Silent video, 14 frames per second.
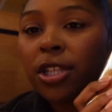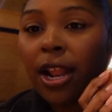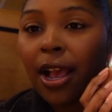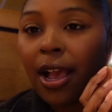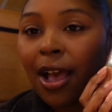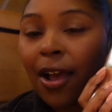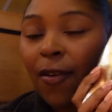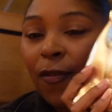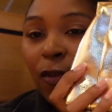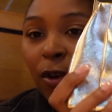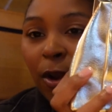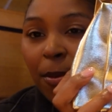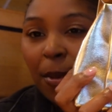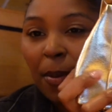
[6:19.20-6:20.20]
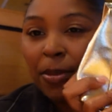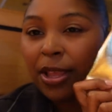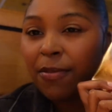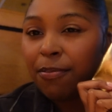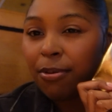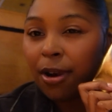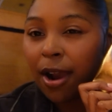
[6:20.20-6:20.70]
that I got from, I
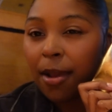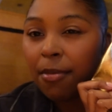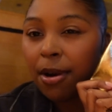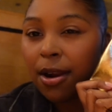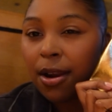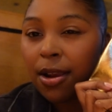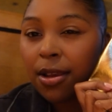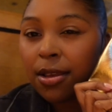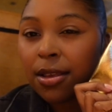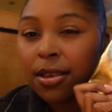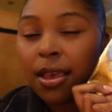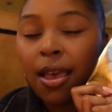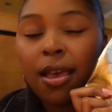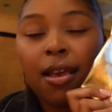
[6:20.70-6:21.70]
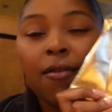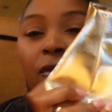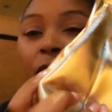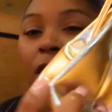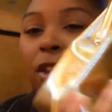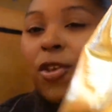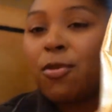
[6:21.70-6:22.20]
believe, Primark.
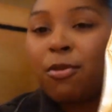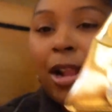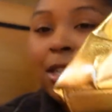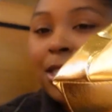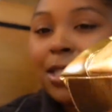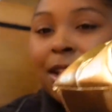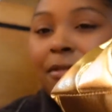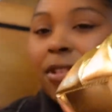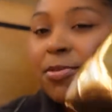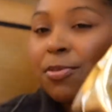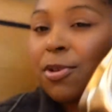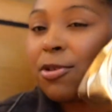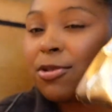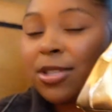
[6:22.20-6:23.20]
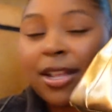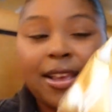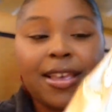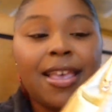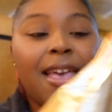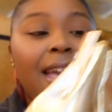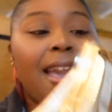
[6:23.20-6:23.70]
Yeah, I just love this brooch. Like,
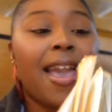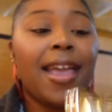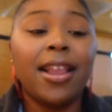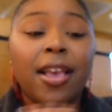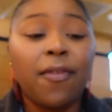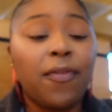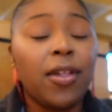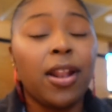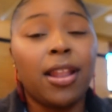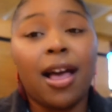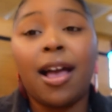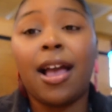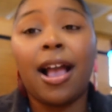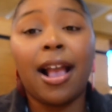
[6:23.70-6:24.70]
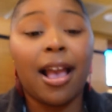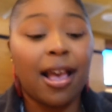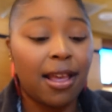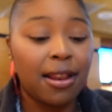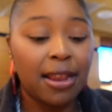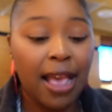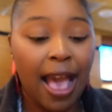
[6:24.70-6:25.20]
and it can fit a lot. I
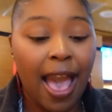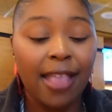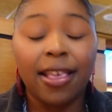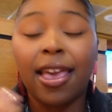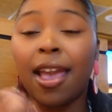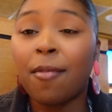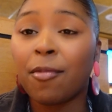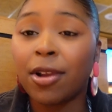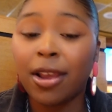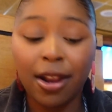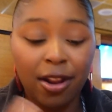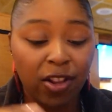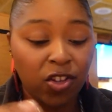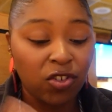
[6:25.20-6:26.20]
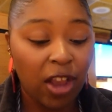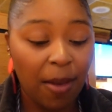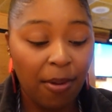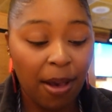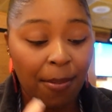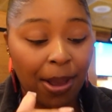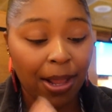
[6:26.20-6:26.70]
had the camera in here, the
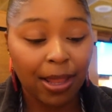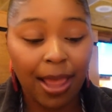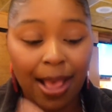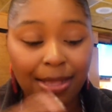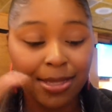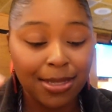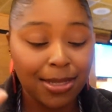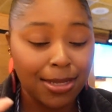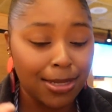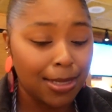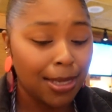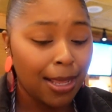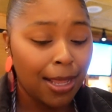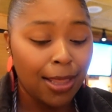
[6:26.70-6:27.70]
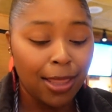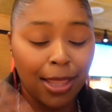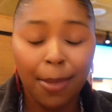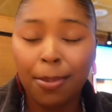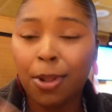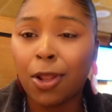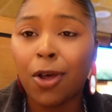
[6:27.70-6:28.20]
tripod, my glasses,
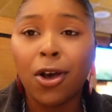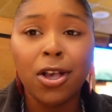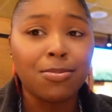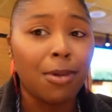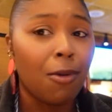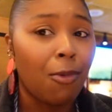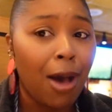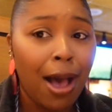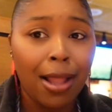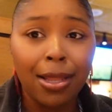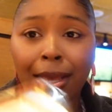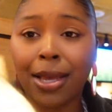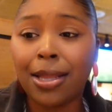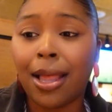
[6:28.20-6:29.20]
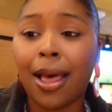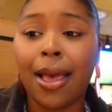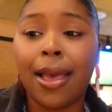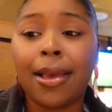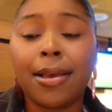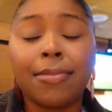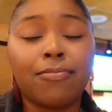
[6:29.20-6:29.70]
lip gloss, my wallet.
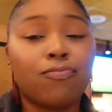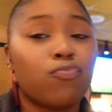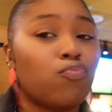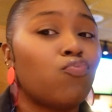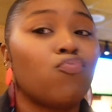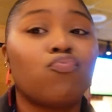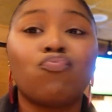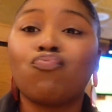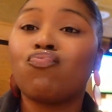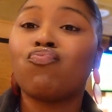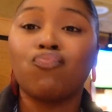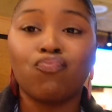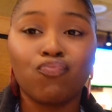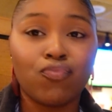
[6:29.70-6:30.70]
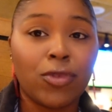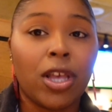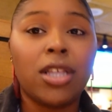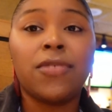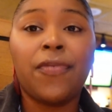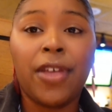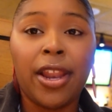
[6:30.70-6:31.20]
Like,
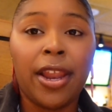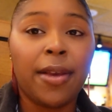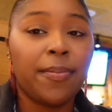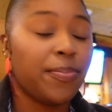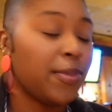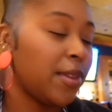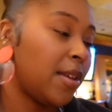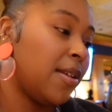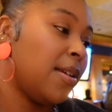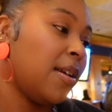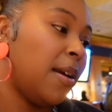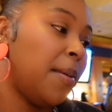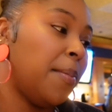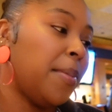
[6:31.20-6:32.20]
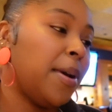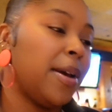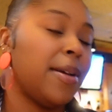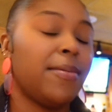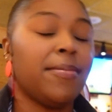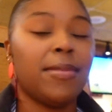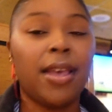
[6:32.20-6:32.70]
it's fitting. But
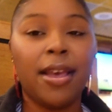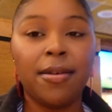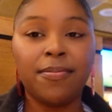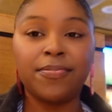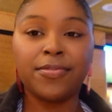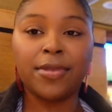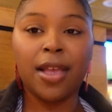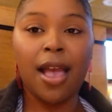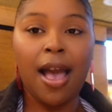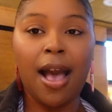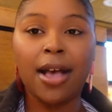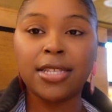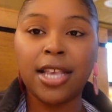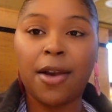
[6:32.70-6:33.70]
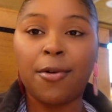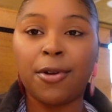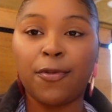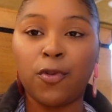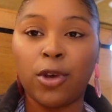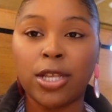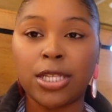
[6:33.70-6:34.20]
yeah, I see how it
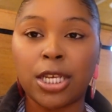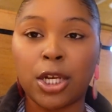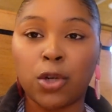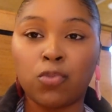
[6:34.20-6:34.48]
gets you.